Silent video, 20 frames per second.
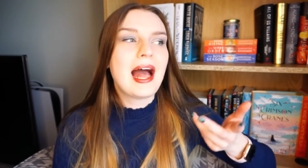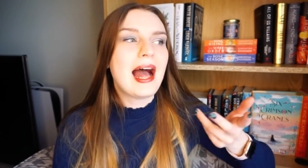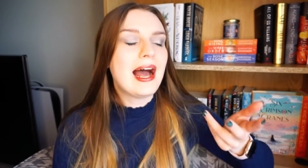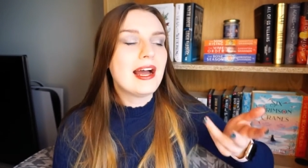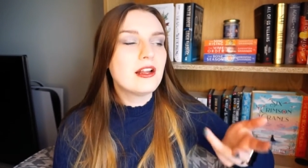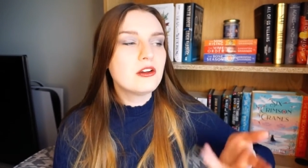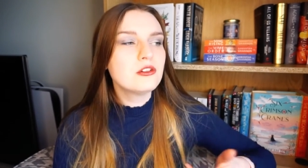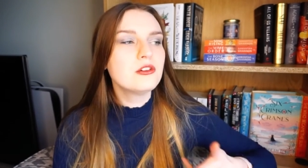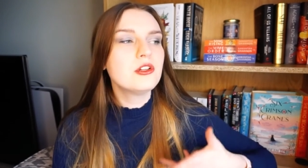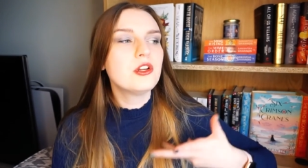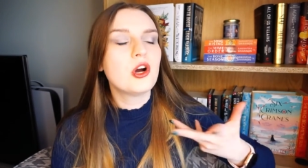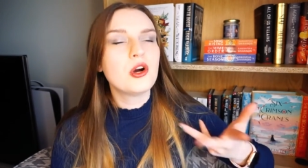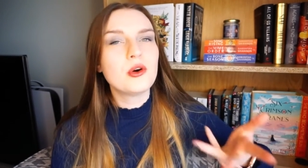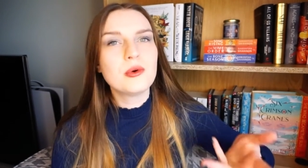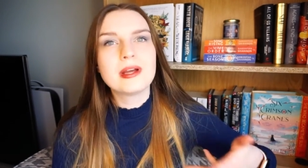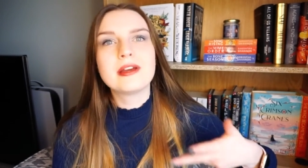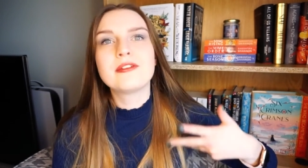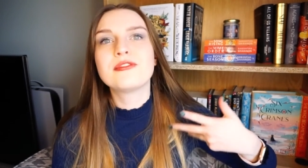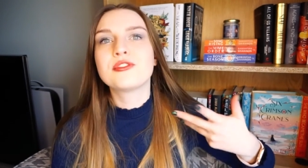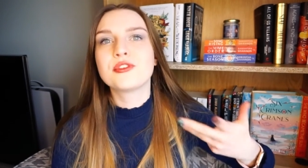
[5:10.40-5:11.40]
I don't
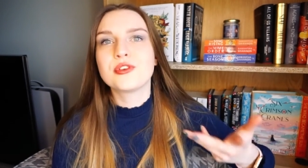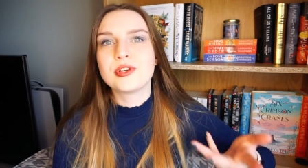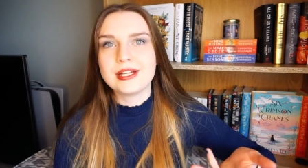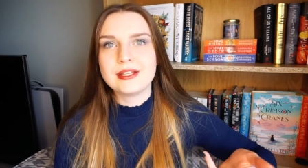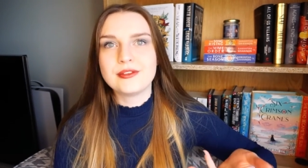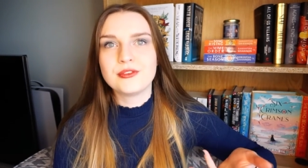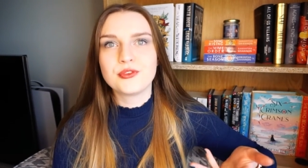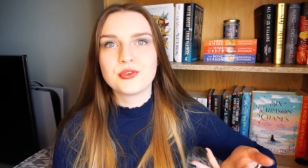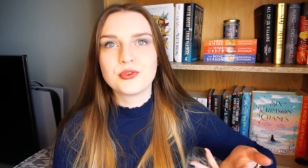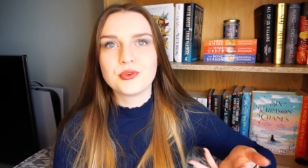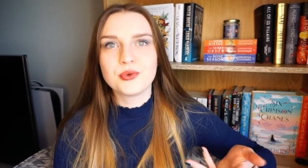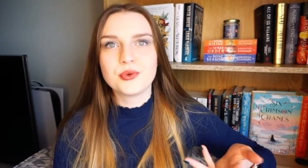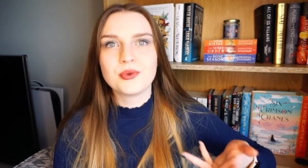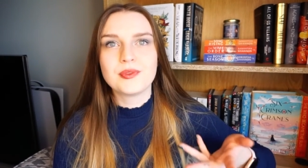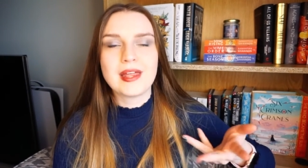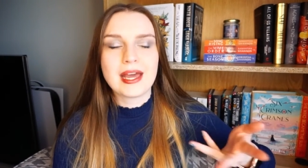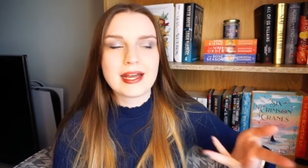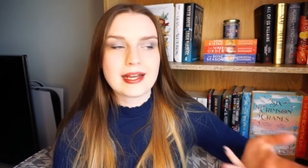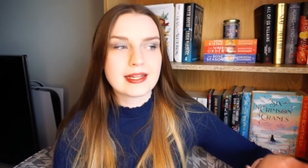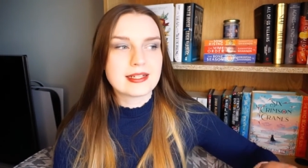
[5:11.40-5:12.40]
know if you're
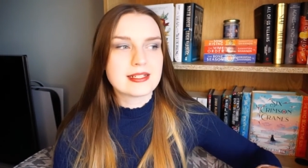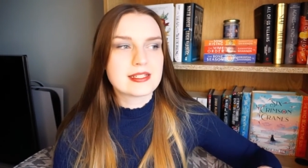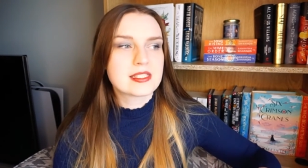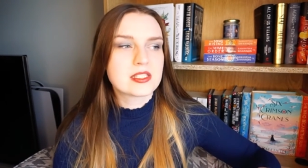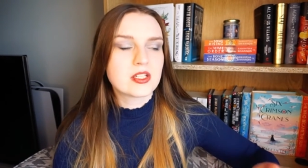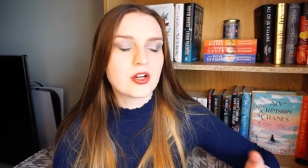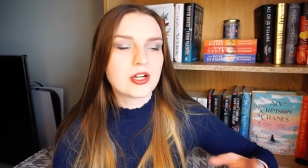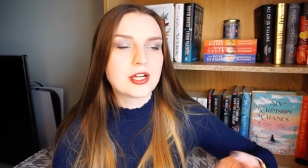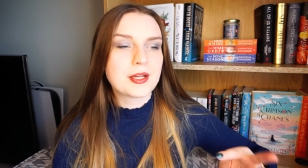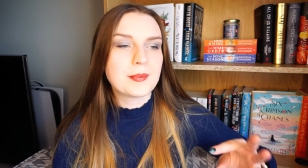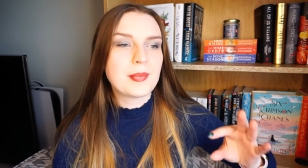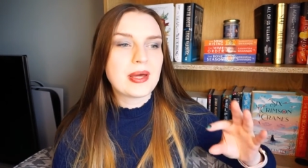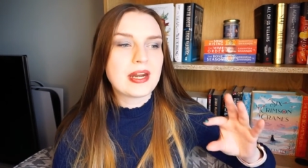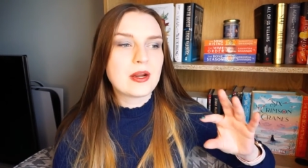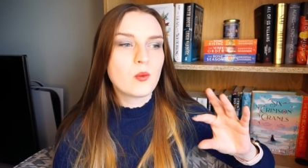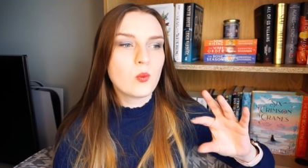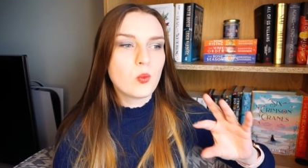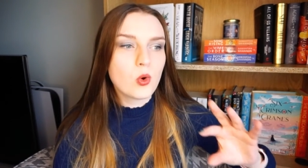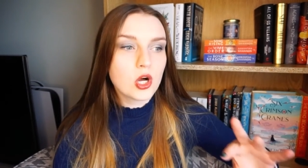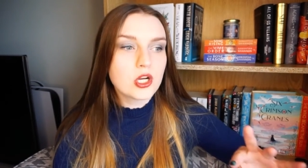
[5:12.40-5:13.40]
into that kind of story, but
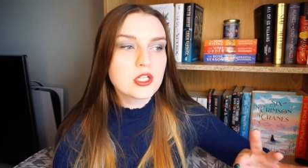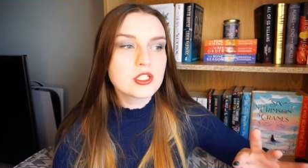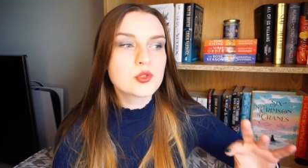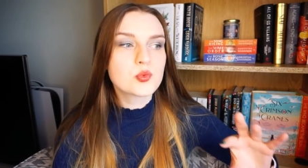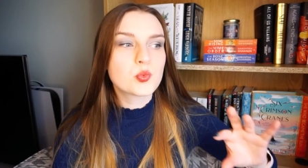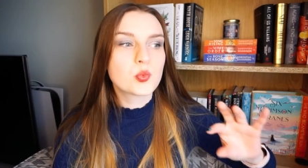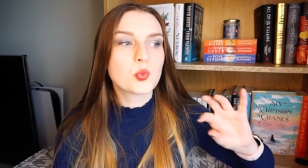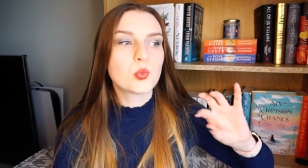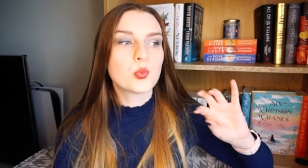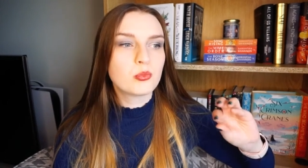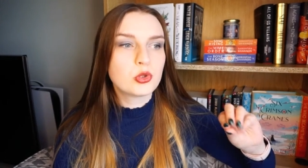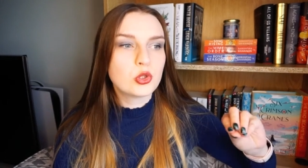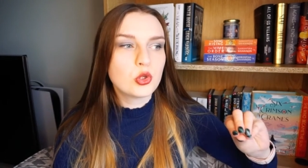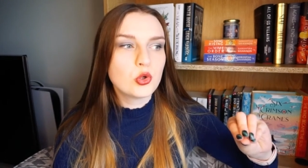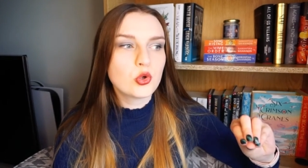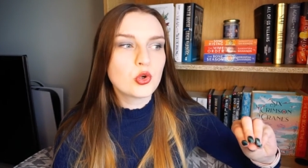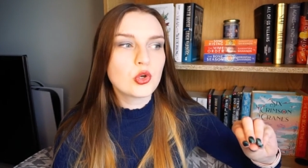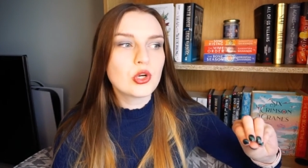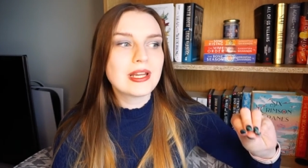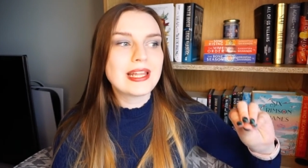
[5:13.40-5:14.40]
it was
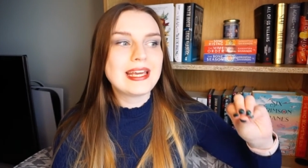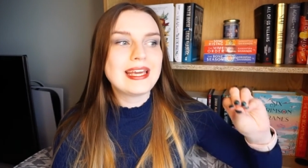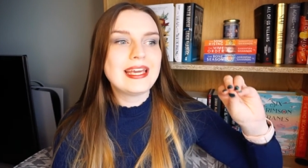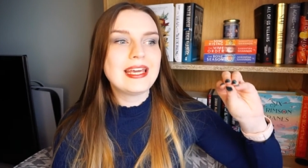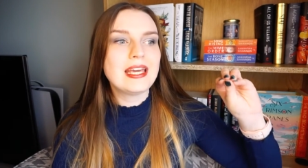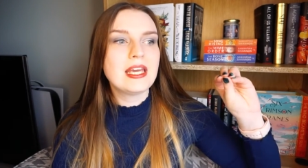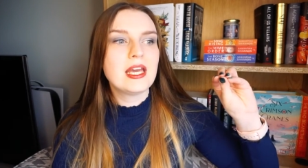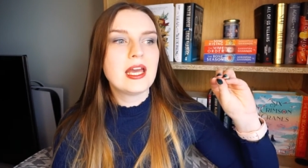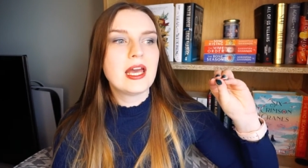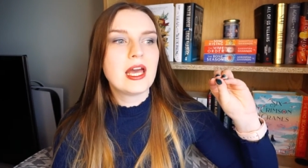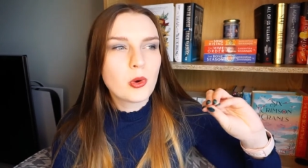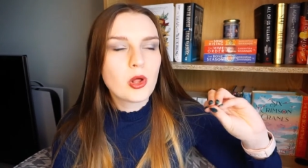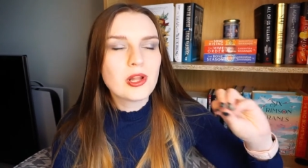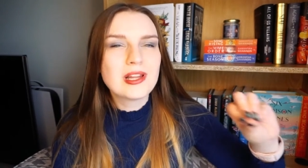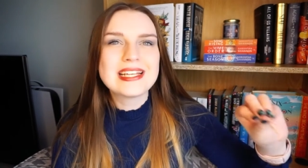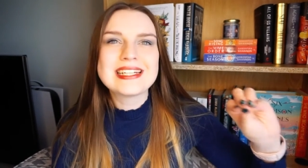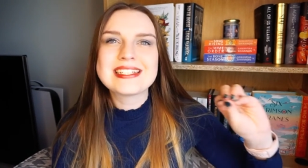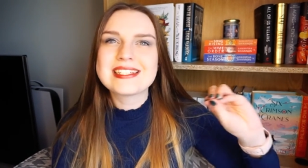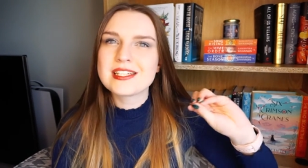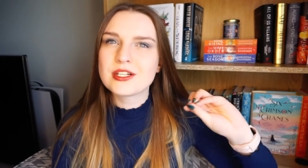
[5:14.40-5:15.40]
purely
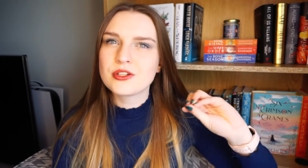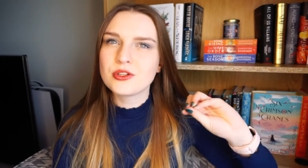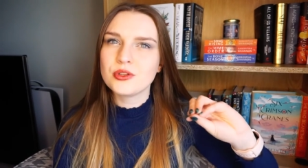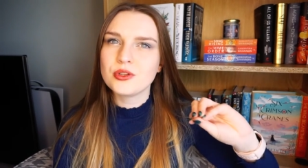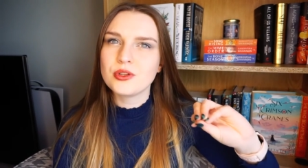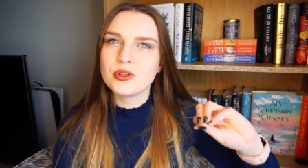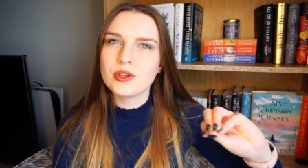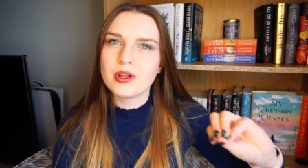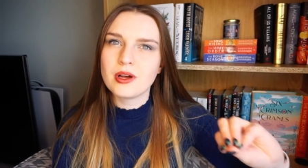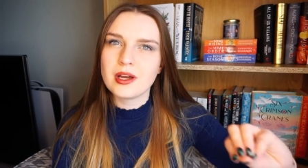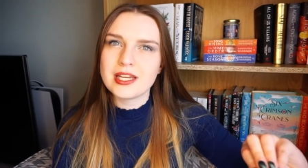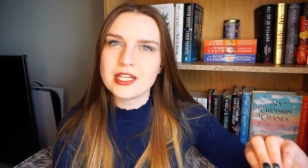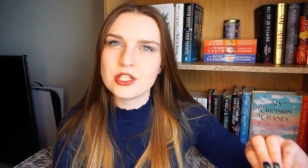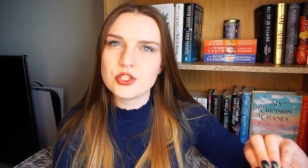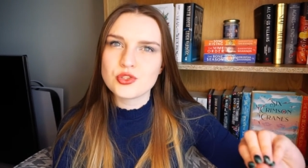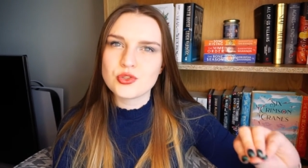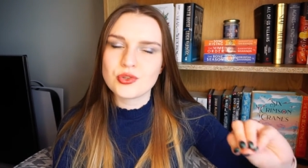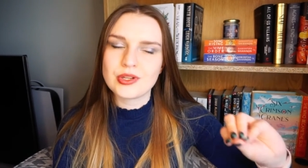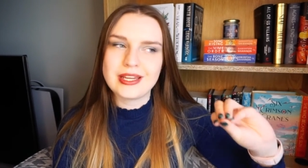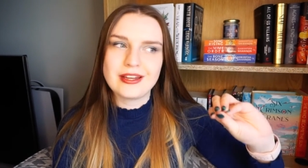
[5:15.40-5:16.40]
political
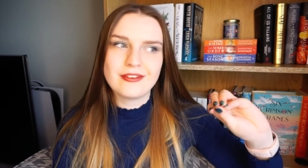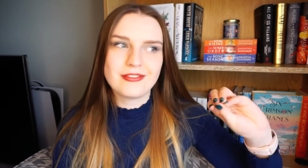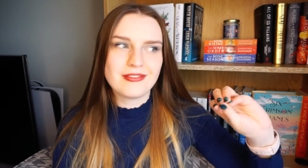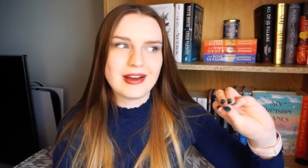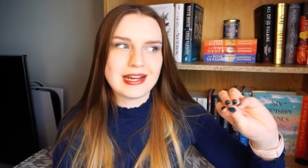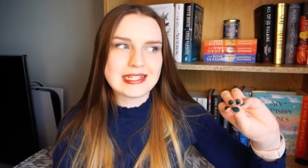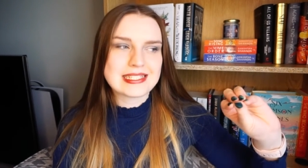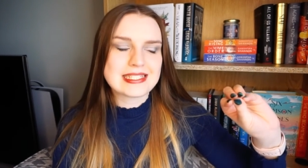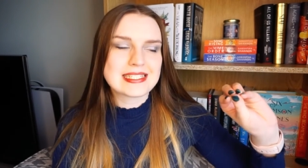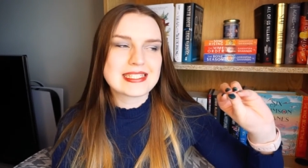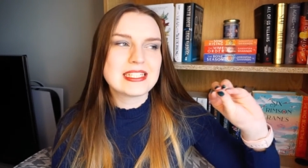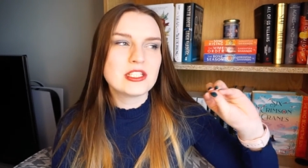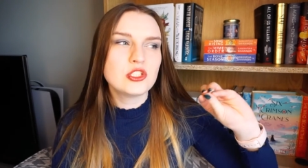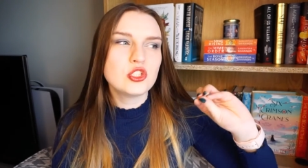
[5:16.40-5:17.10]
intrigue fantasy.